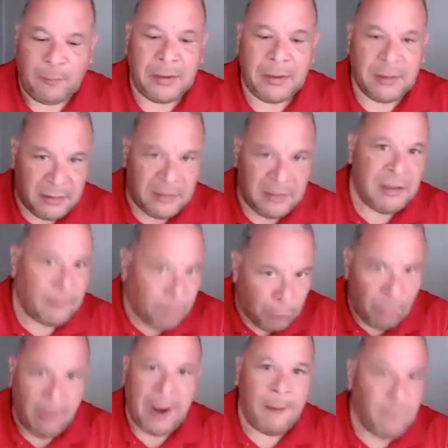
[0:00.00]
but the
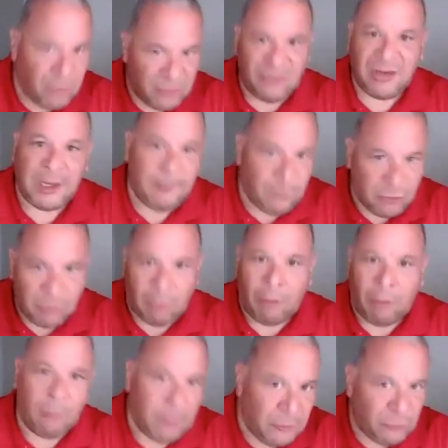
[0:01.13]
program just seems to
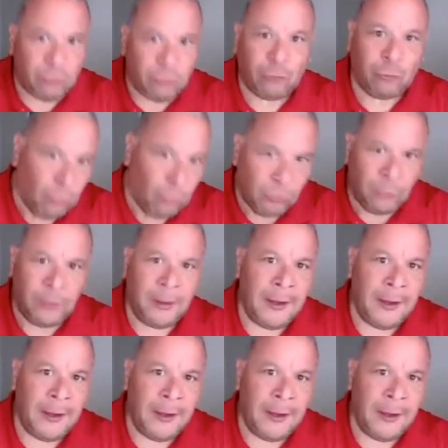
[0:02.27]
always churn.